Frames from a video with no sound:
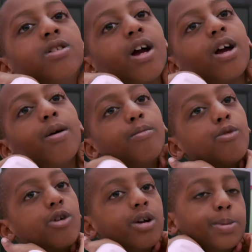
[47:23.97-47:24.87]
I got
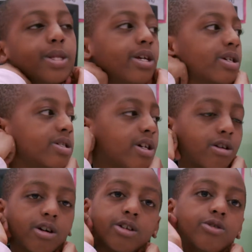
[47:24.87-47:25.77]
more things. I
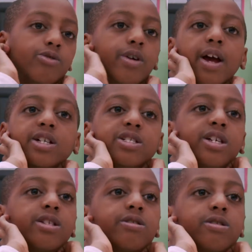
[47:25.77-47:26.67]
got the rec
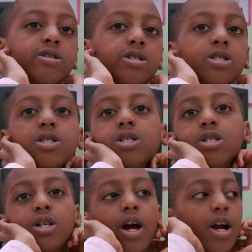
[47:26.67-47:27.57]
center.
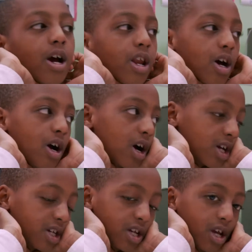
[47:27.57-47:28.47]
I got
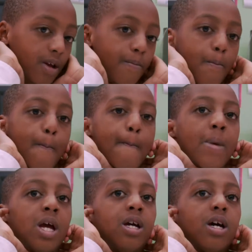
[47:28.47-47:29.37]
hockey.
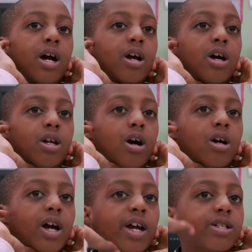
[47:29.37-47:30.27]
I got
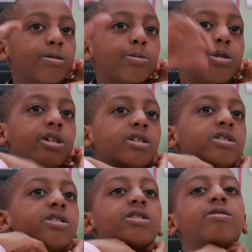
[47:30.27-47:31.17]
all kinds of
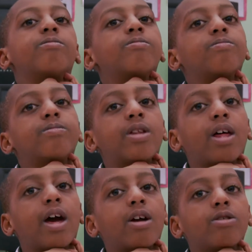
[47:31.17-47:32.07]
things
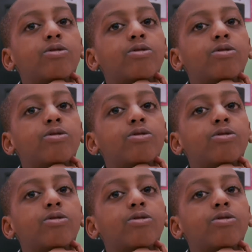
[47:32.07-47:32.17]
that I could do.